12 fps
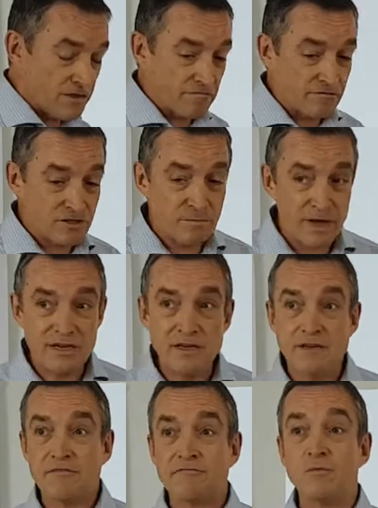There are as
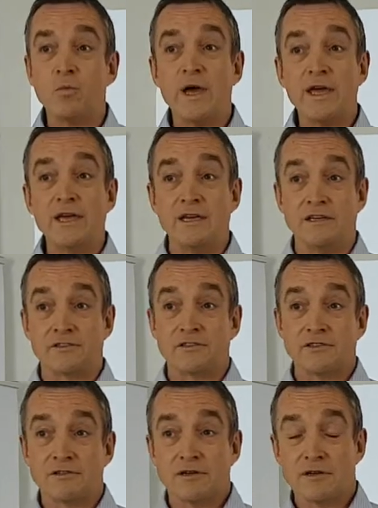many different
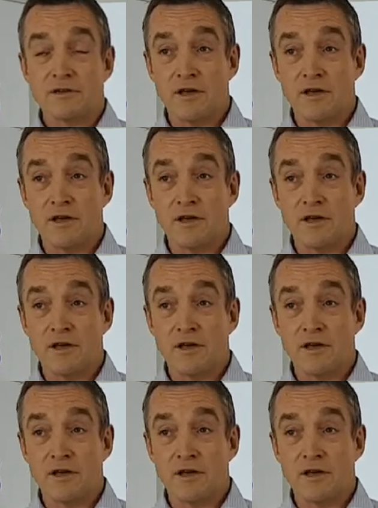ways